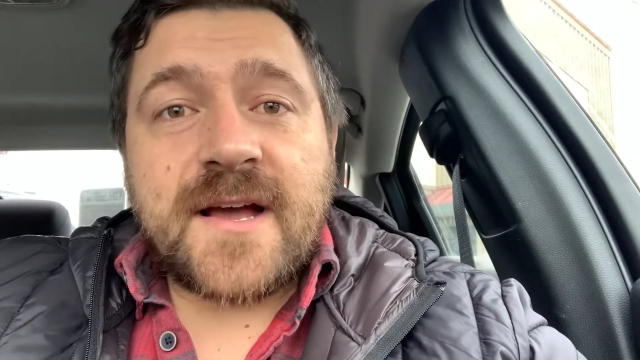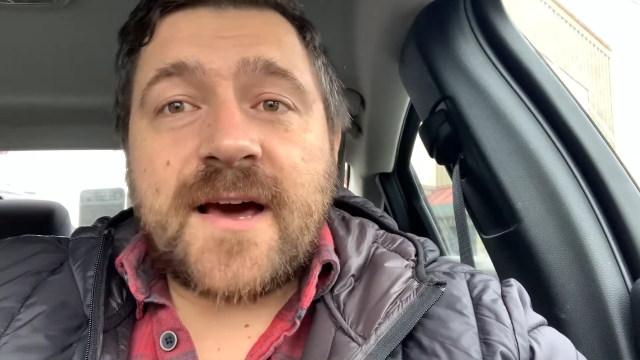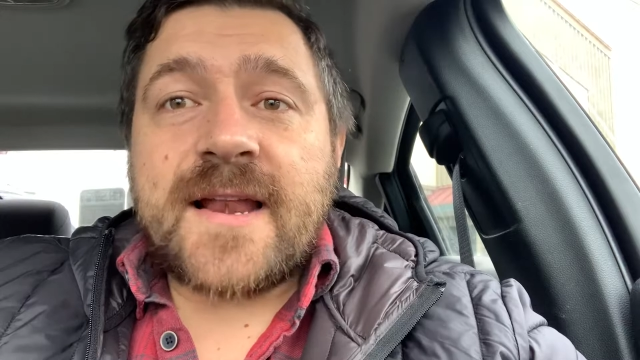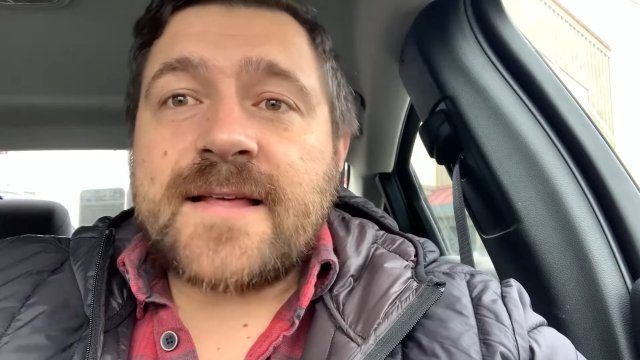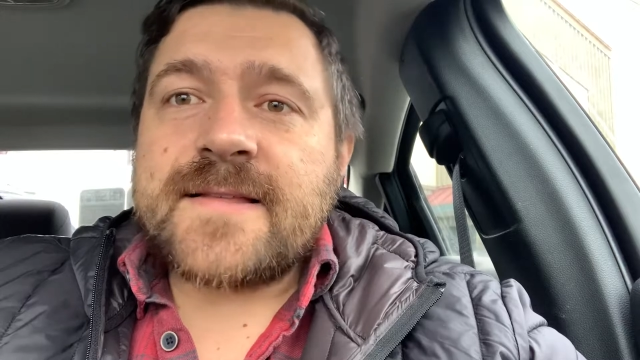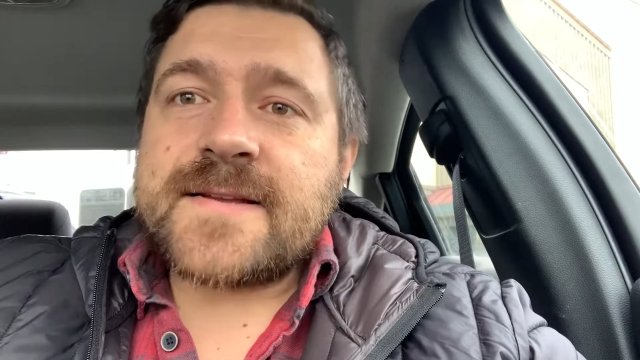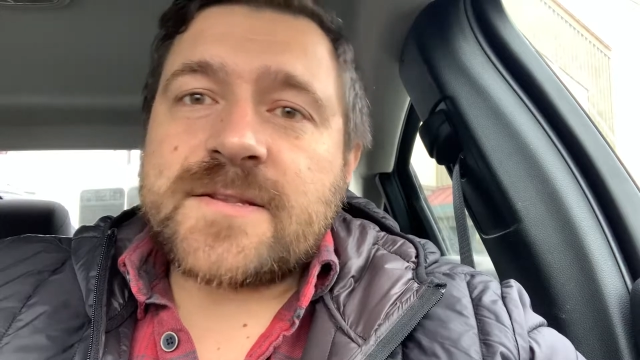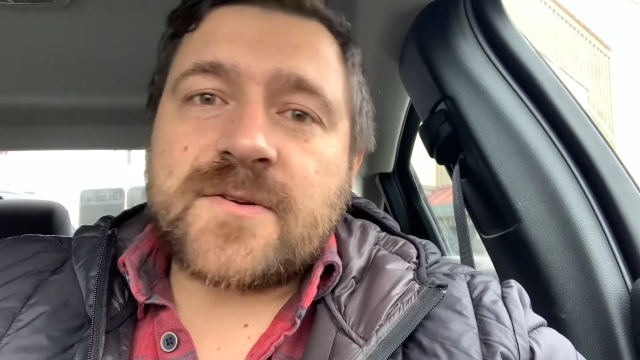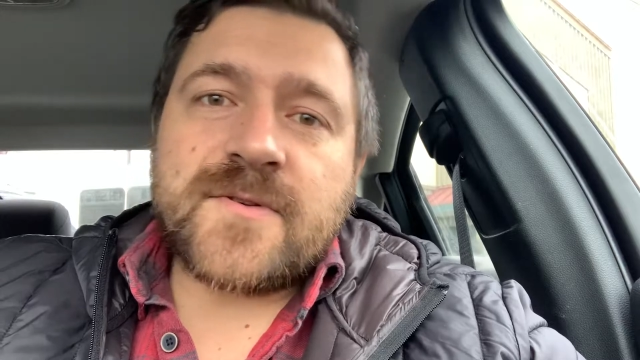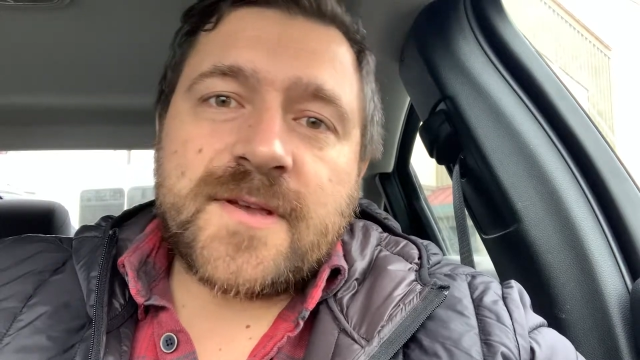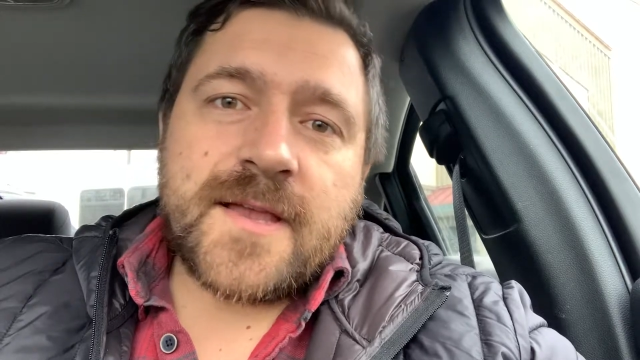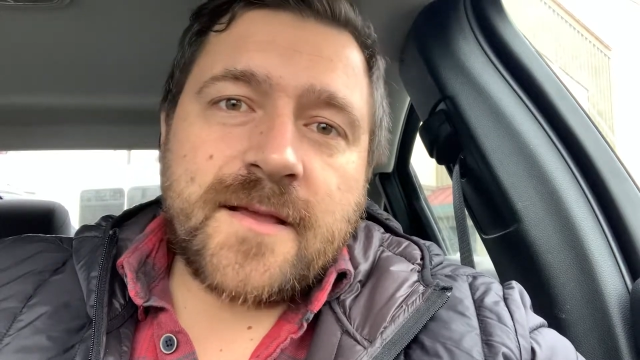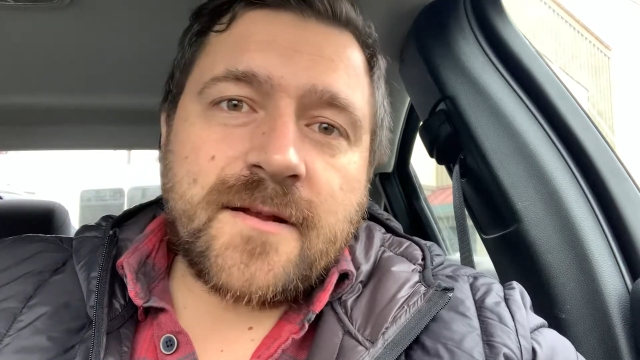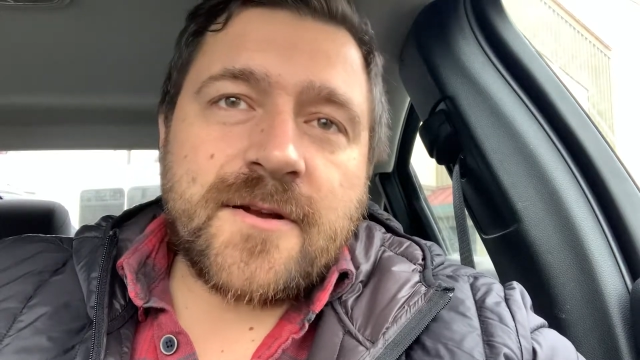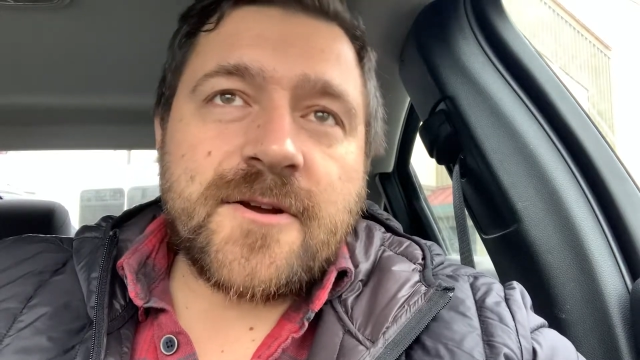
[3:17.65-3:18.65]
on it, like no one
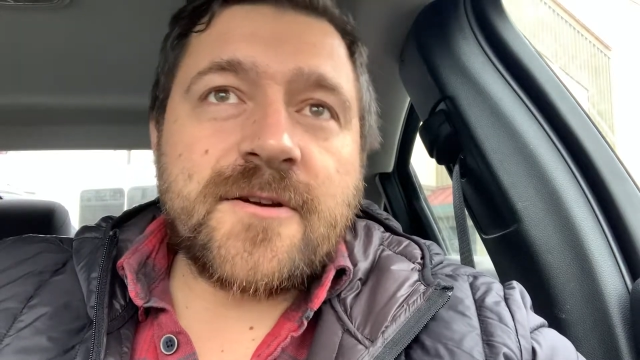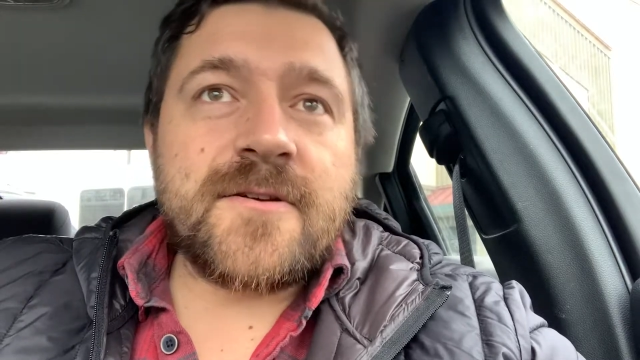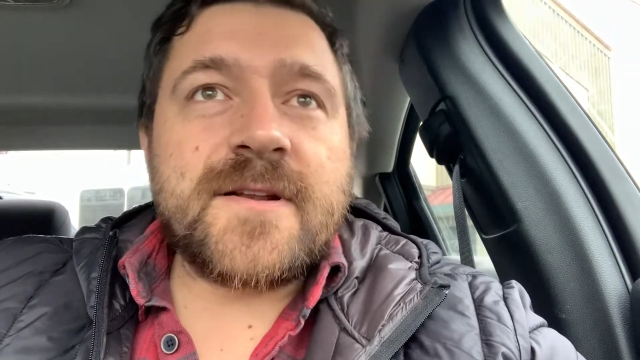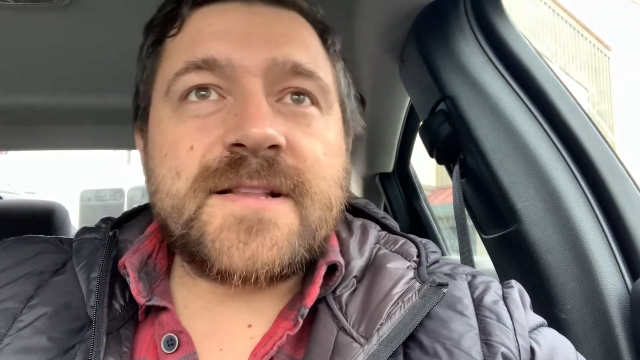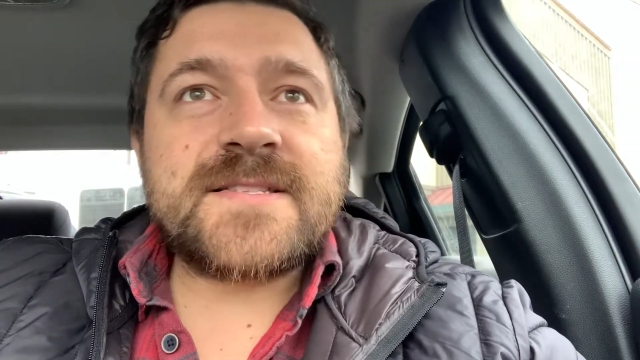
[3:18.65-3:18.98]
can get hurt.